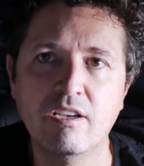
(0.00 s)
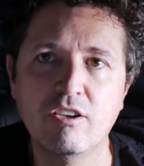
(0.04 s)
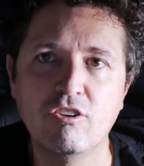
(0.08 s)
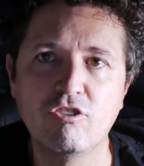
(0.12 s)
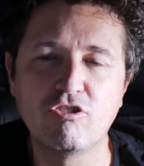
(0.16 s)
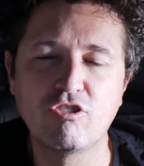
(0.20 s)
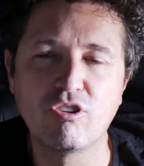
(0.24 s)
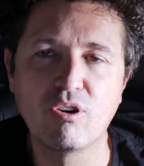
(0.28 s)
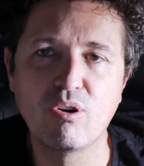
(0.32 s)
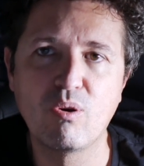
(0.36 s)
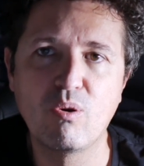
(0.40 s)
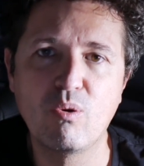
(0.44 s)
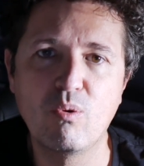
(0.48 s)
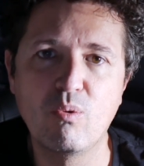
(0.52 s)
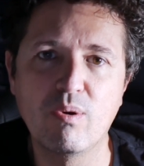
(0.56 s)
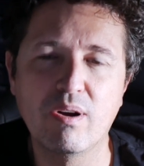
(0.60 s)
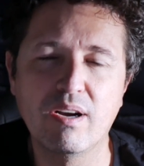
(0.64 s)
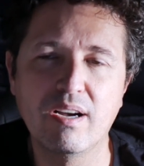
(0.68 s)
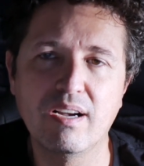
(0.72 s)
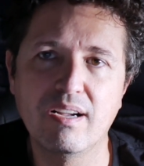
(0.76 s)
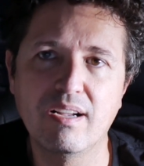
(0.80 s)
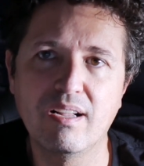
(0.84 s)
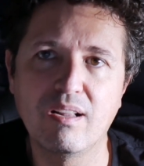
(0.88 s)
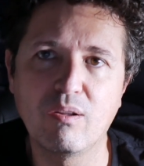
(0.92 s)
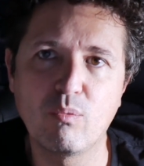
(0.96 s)
So,
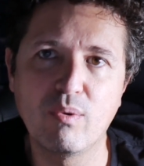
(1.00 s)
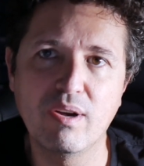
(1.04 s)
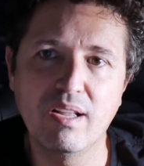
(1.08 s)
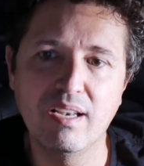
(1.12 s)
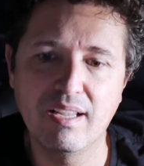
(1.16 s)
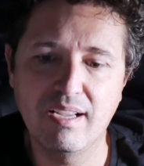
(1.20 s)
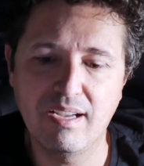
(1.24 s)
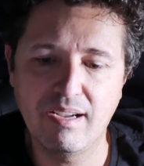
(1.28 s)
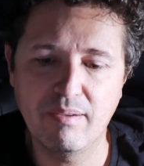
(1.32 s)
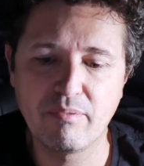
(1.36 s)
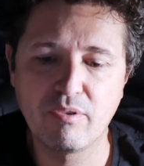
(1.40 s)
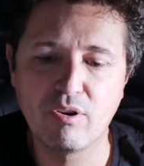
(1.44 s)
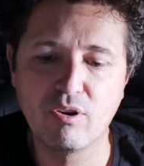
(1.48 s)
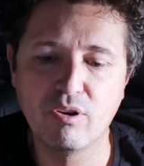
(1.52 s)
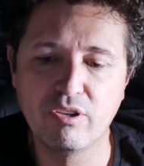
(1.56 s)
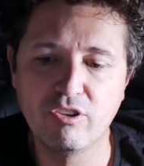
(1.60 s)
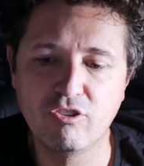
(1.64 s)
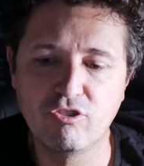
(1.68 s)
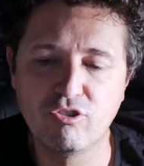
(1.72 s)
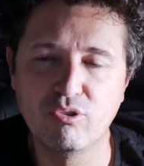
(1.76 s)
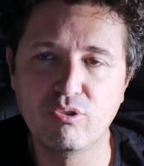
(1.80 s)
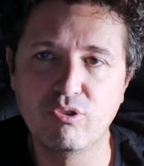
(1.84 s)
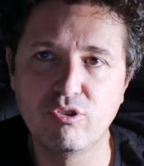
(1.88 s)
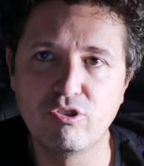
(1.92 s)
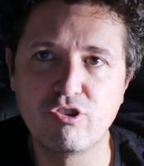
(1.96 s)
well, I'm going
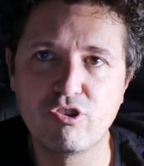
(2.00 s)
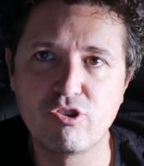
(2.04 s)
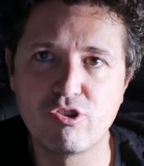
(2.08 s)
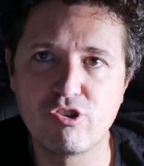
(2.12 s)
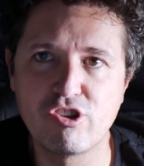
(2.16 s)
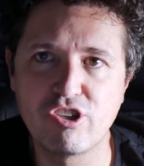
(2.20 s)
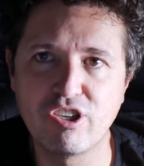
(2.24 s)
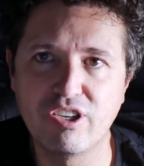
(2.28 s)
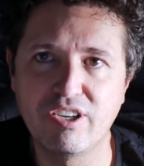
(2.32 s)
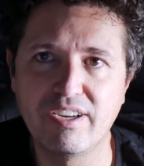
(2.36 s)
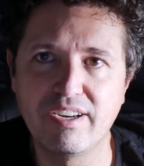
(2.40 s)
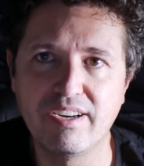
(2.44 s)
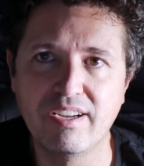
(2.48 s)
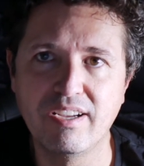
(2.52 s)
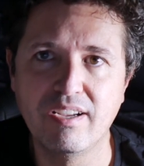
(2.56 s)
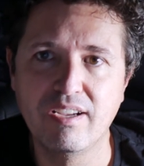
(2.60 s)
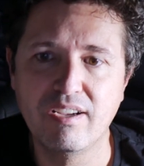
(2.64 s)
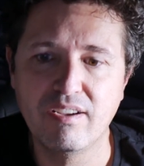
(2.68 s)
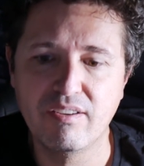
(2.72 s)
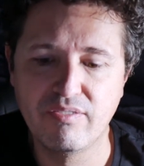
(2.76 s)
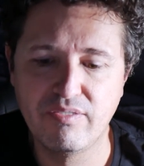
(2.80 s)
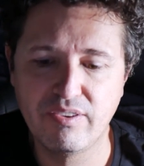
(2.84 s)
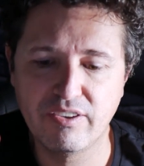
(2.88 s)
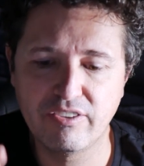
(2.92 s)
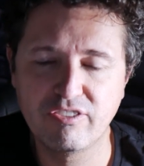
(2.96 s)
to share
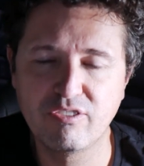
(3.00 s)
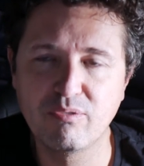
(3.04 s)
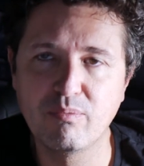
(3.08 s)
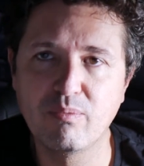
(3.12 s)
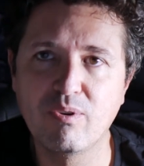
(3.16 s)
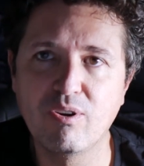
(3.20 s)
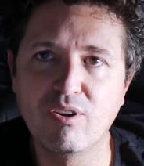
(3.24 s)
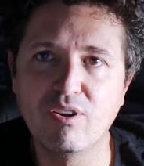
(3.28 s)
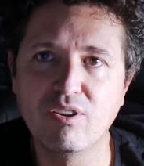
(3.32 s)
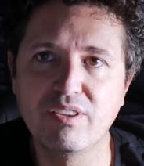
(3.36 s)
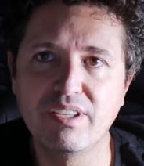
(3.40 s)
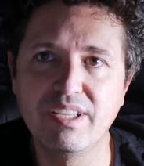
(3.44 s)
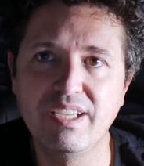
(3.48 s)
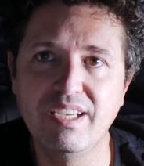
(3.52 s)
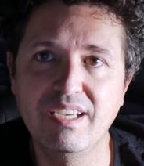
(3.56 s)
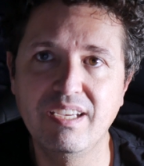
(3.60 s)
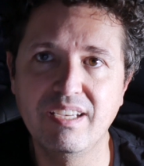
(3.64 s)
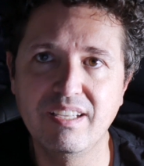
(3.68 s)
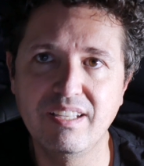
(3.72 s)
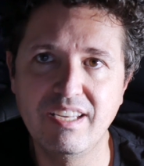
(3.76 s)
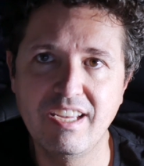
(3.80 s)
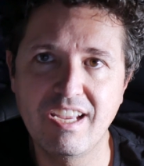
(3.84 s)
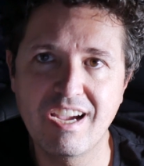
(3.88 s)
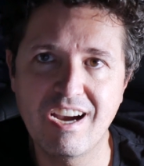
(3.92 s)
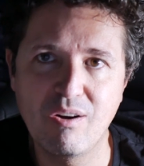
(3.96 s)
first of all
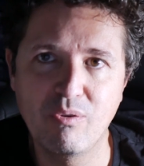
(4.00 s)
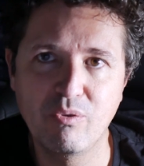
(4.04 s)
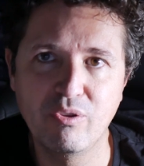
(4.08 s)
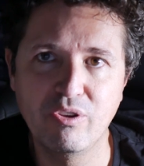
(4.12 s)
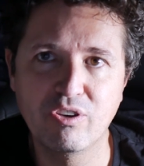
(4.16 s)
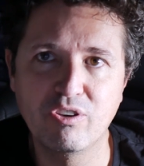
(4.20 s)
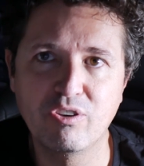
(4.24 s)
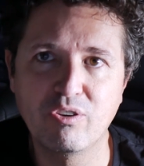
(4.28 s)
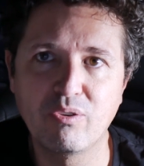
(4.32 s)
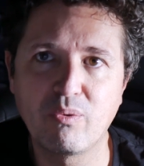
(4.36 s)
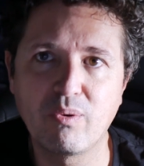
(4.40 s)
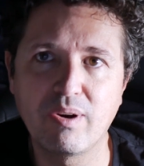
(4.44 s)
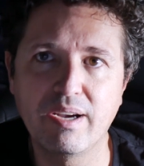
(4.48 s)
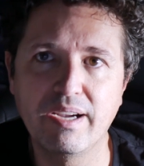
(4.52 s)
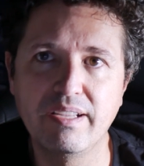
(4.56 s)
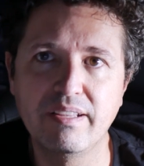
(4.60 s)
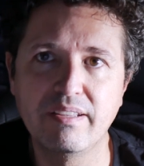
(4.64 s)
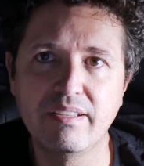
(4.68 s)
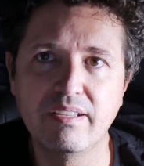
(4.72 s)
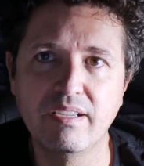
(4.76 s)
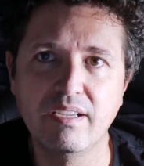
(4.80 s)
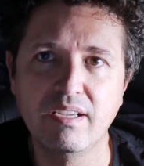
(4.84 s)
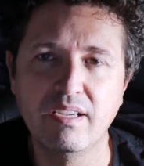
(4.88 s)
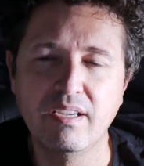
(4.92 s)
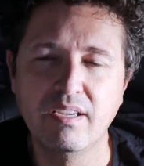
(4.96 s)
the audio, right?